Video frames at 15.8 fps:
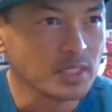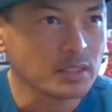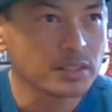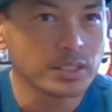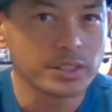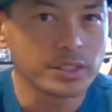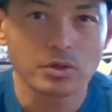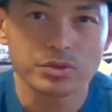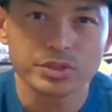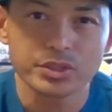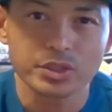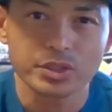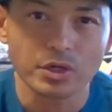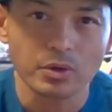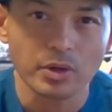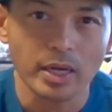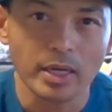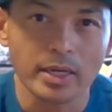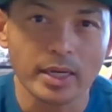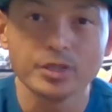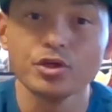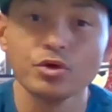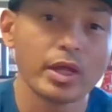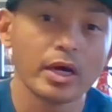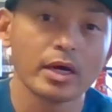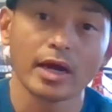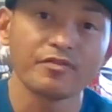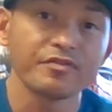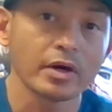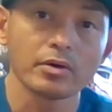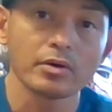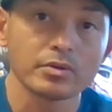you know. So, and I knew that I
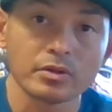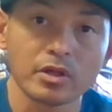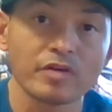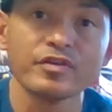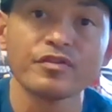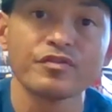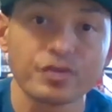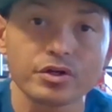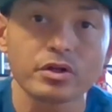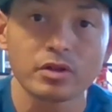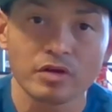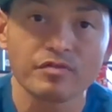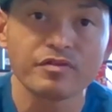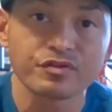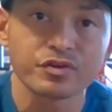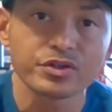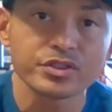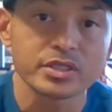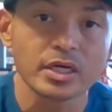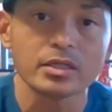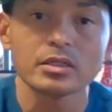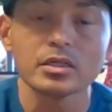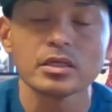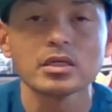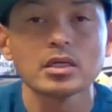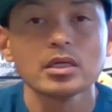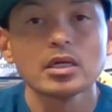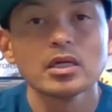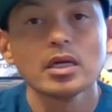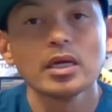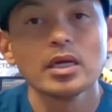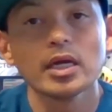felt love and love at first sight,
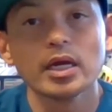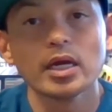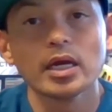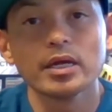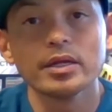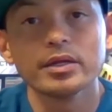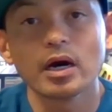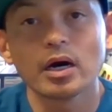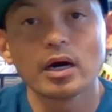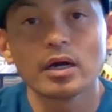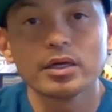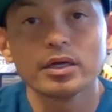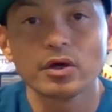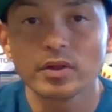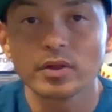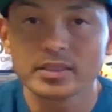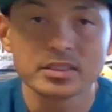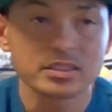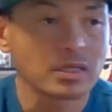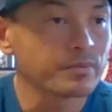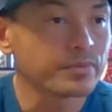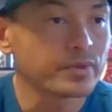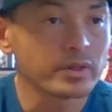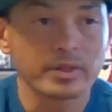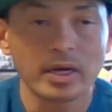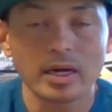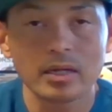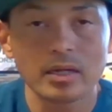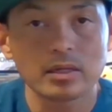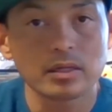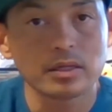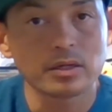and uh, you know that's something that
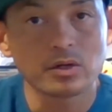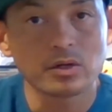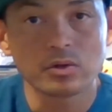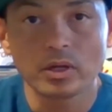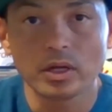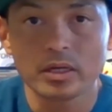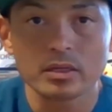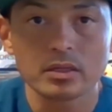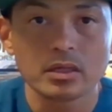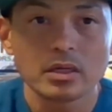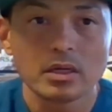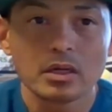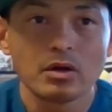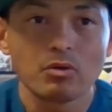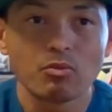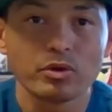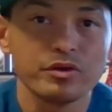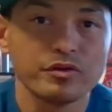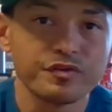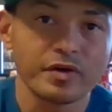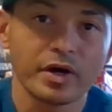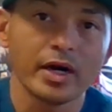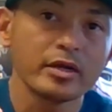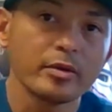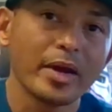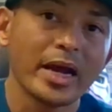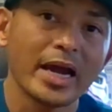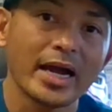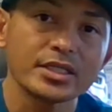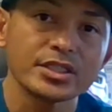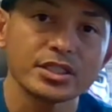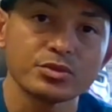you know like when you find a
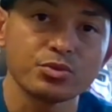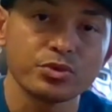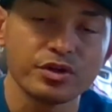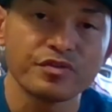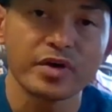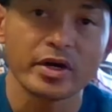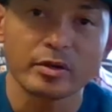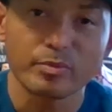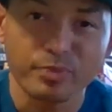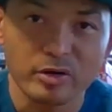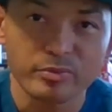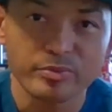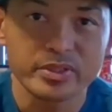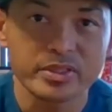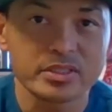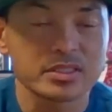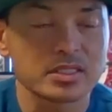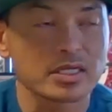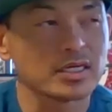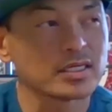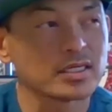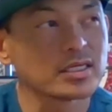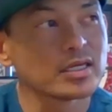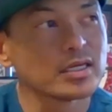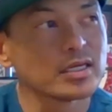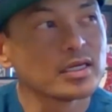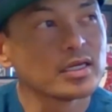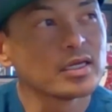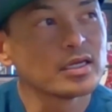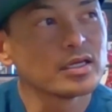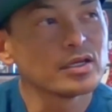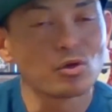passion, when you find a purpose, like
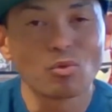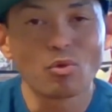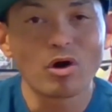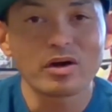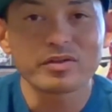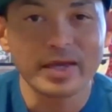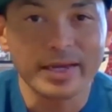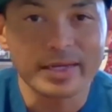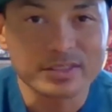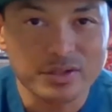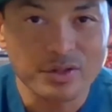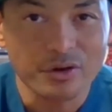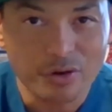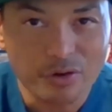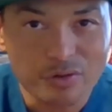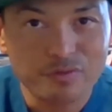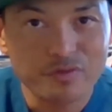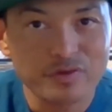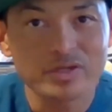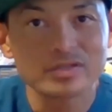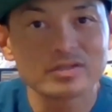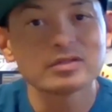you'll walk the ends of the earth for it.